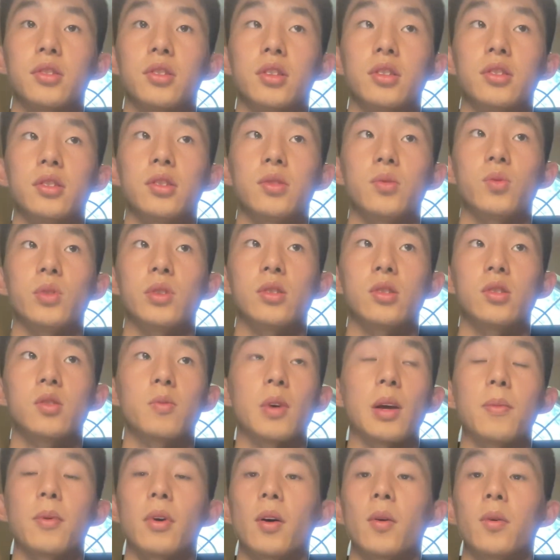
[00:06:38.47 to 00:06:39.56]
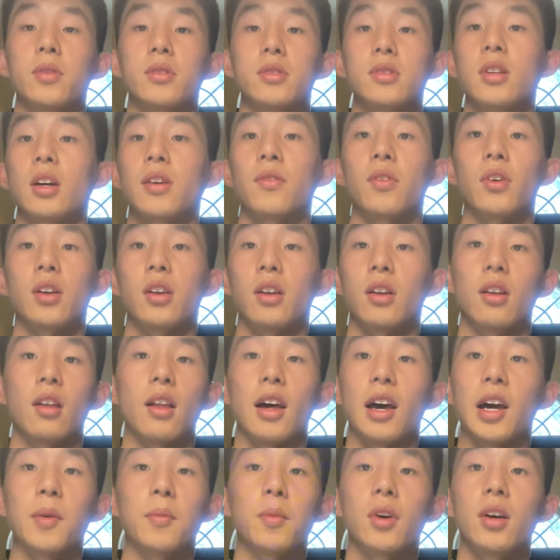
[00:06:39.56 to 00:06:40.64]
because this research paper, I was never in a
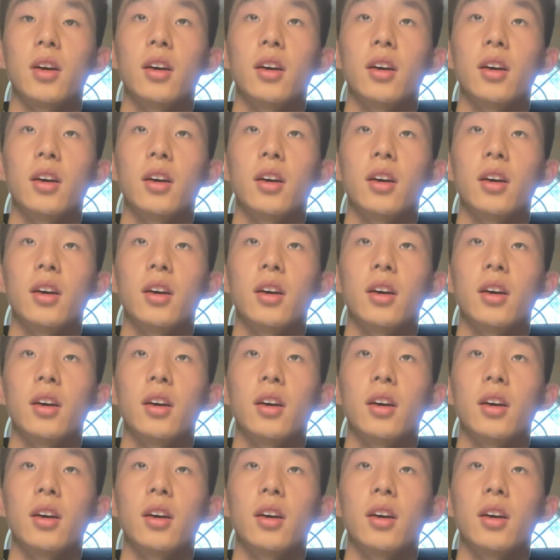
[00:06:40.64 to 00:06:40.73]
lab.